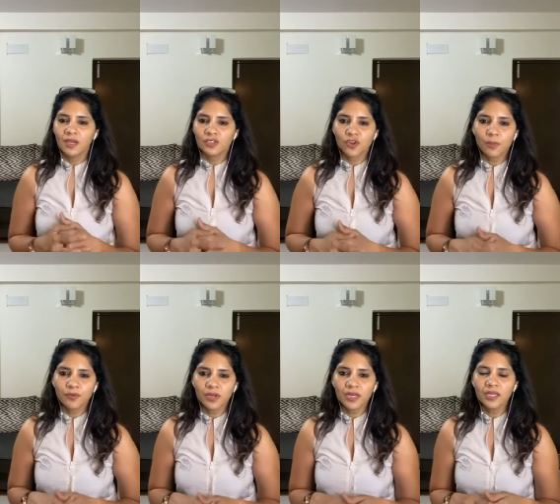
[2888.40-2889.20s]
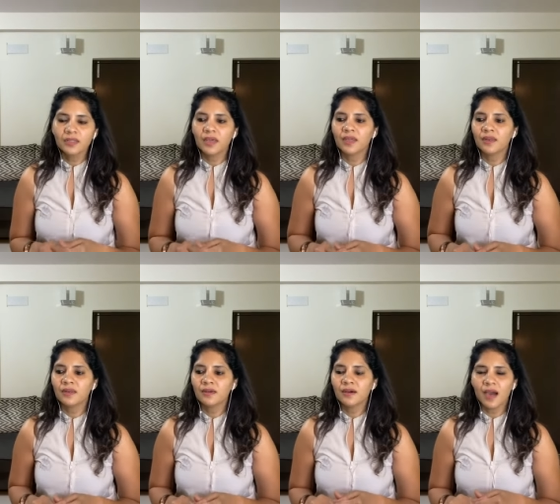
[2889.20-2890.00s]
stopped training
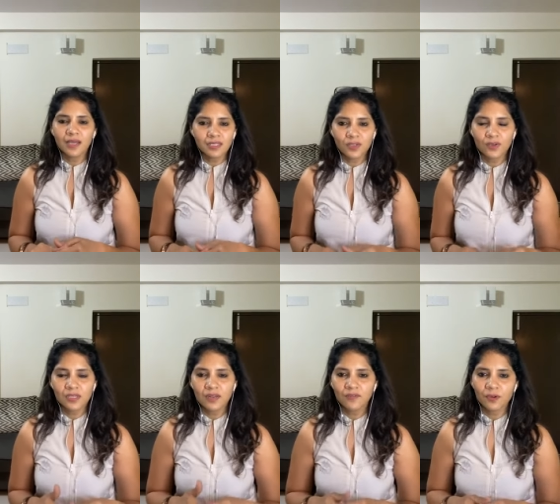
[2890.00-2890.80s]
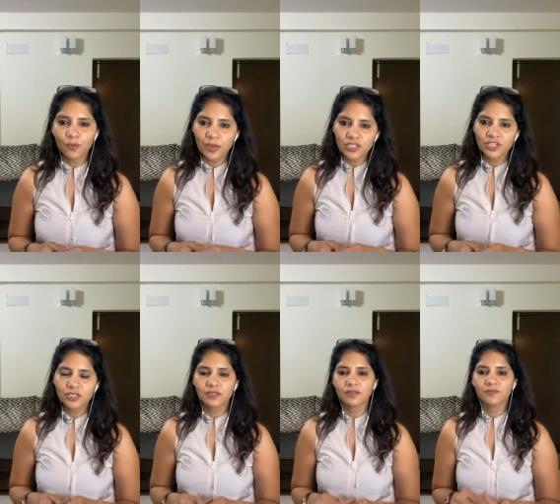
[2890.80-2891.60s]
then uh, ask yourself a
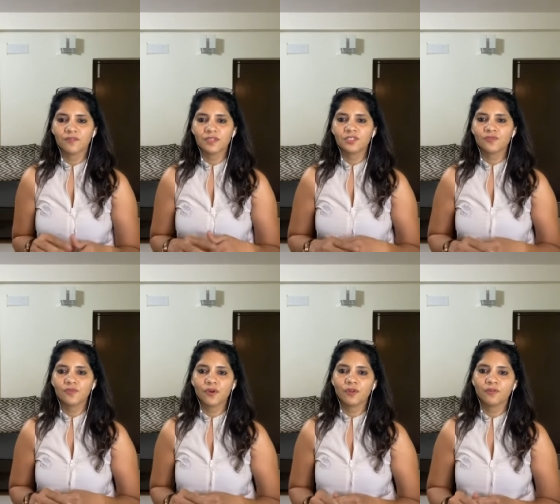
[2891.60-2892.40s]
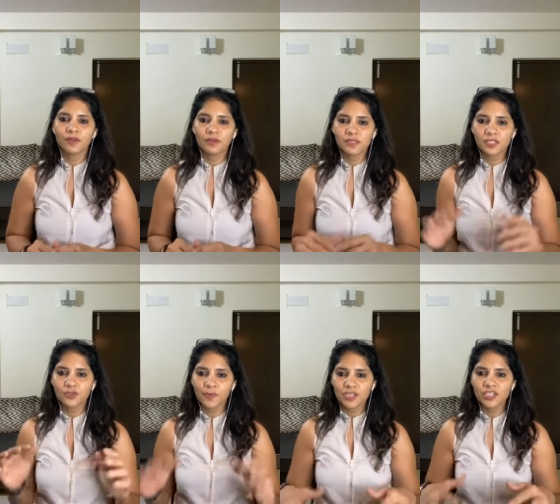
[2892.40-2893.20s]
question first of all the
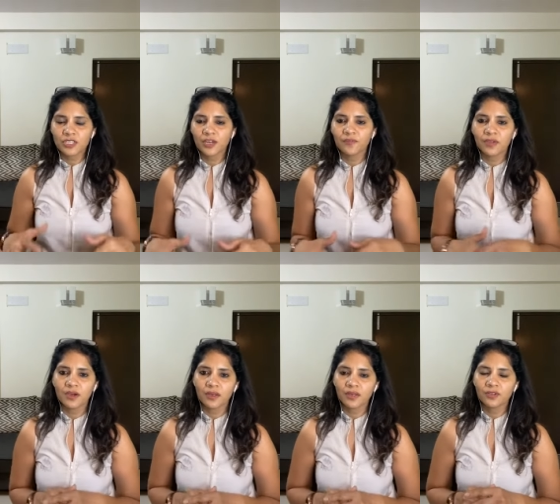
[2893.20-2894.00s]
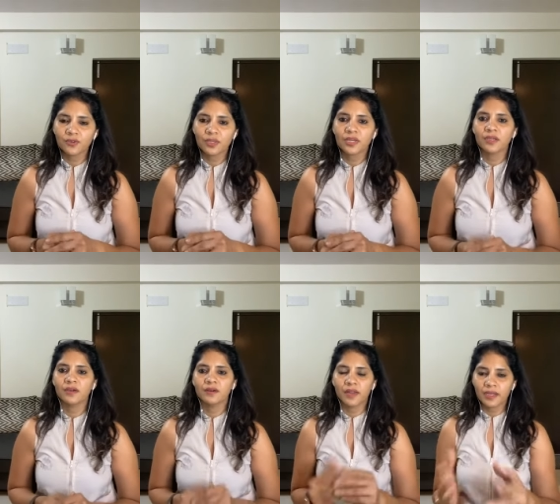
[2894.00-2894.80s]
situation that we are in
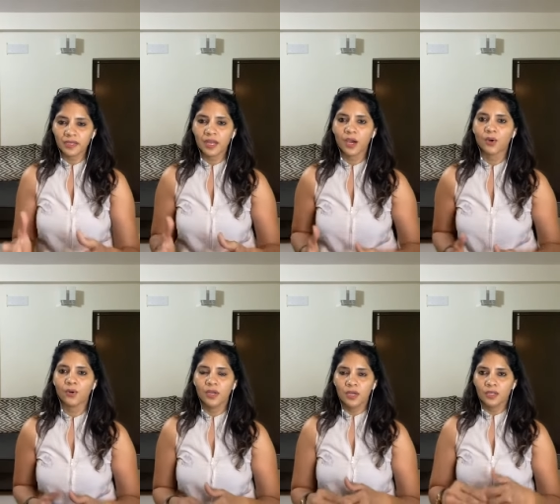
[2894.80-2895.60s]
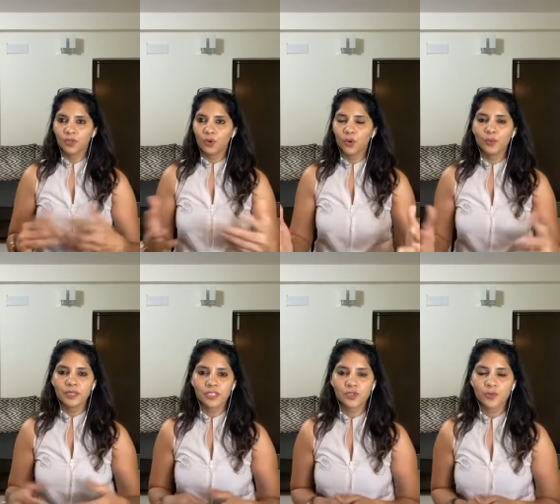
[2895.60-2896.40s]
today right now the
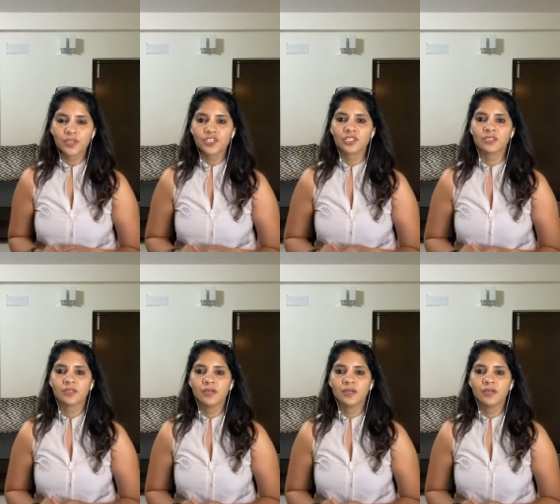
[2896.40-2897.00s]
covid situation